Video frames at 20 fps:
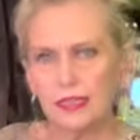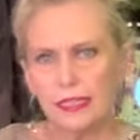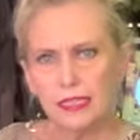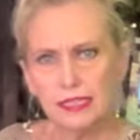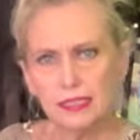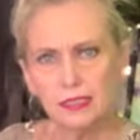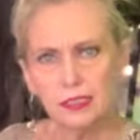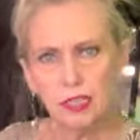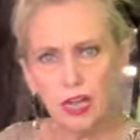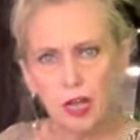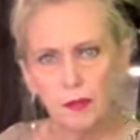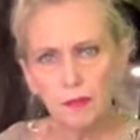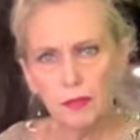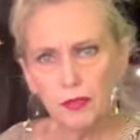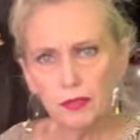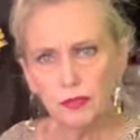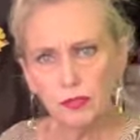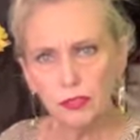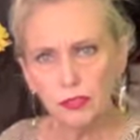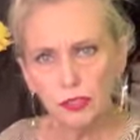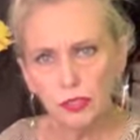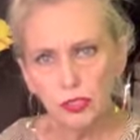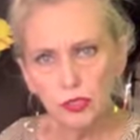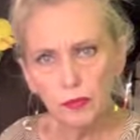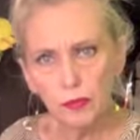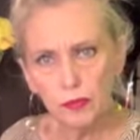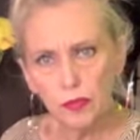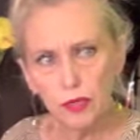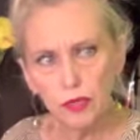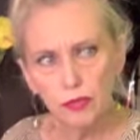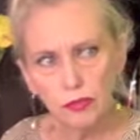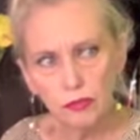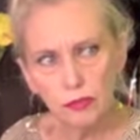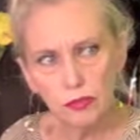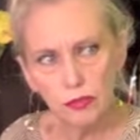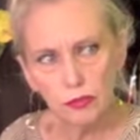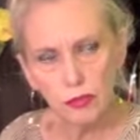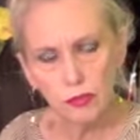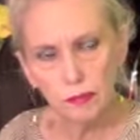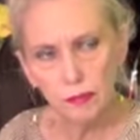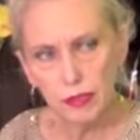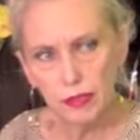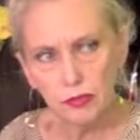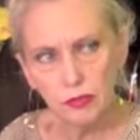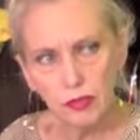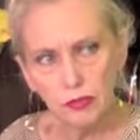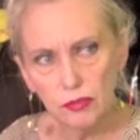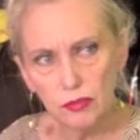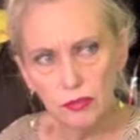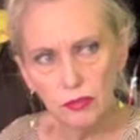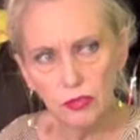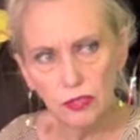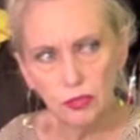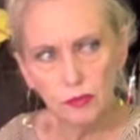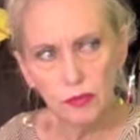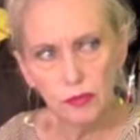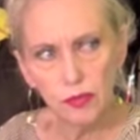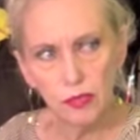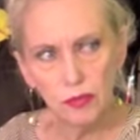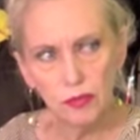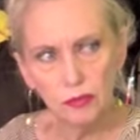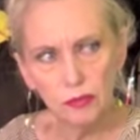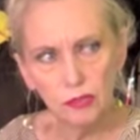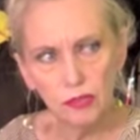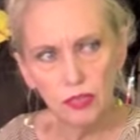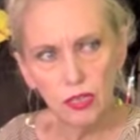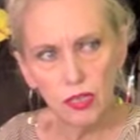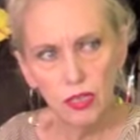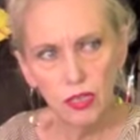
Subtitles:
think its top notes are tuberose, or middle notes are tuberose,